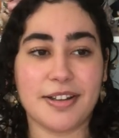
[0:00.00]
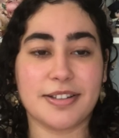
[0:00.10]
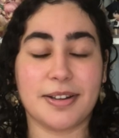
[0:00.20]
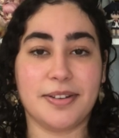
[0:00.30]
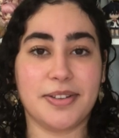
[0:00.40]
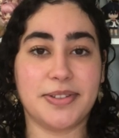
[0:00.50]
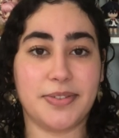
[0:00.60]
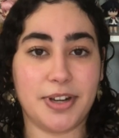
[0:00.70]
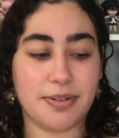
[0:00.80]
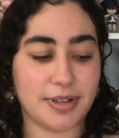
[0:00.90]
Sorry this
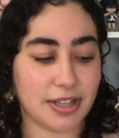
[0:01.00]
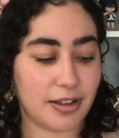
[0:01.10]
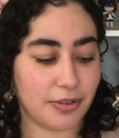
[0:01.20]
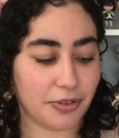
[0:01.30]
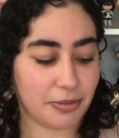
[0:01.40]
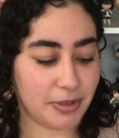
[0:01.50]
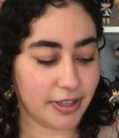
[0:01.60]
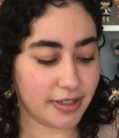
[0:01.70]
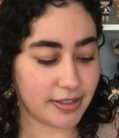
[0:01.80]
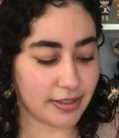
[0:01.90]
video was all over the
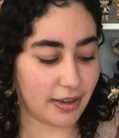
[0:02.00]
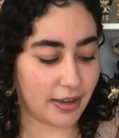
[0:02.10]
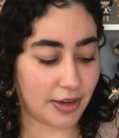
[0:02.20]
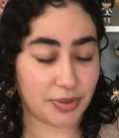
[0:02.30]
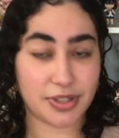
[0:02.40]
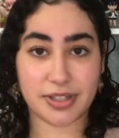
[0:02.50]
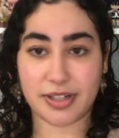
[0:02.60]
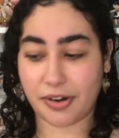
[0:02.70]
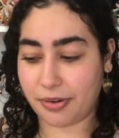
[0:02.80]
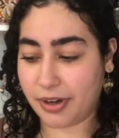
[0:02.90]
place and I was
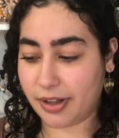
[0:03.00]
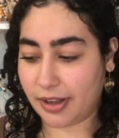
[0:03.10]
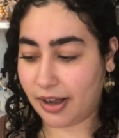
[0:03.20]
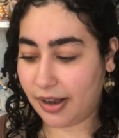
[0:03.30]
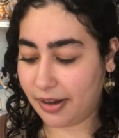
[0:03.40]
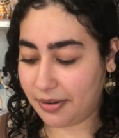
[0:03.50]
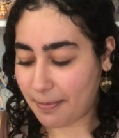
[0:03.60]
stuttering a lot,